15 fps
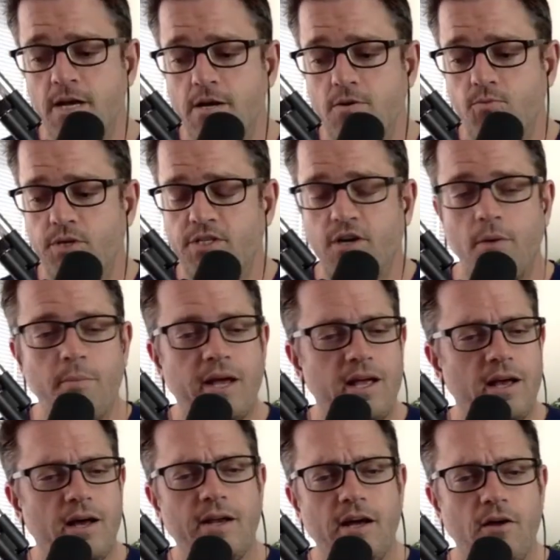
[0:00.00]
We start making
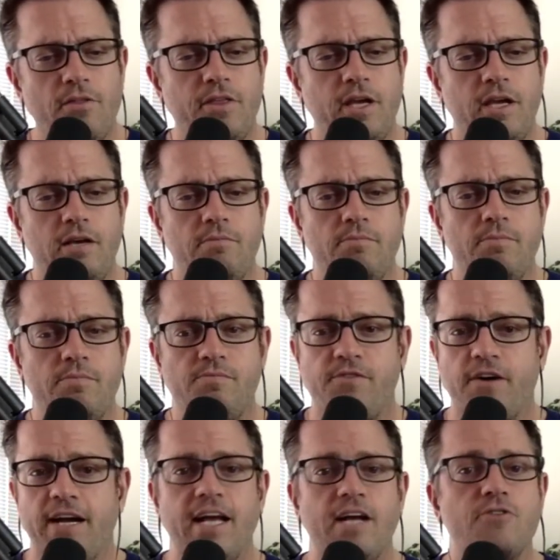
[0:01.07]
unhealthy
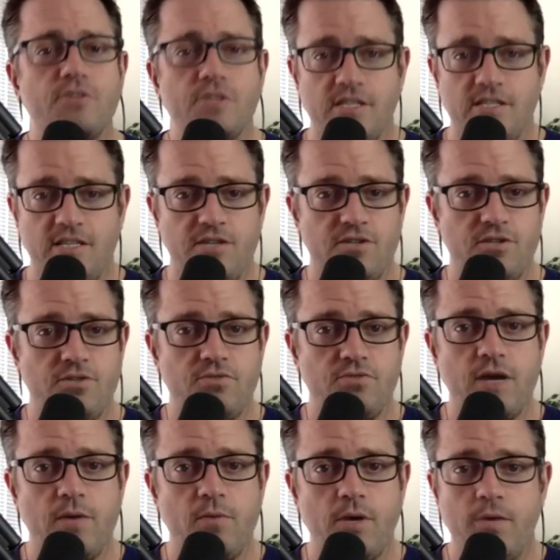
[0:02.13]
financial decisions, right? We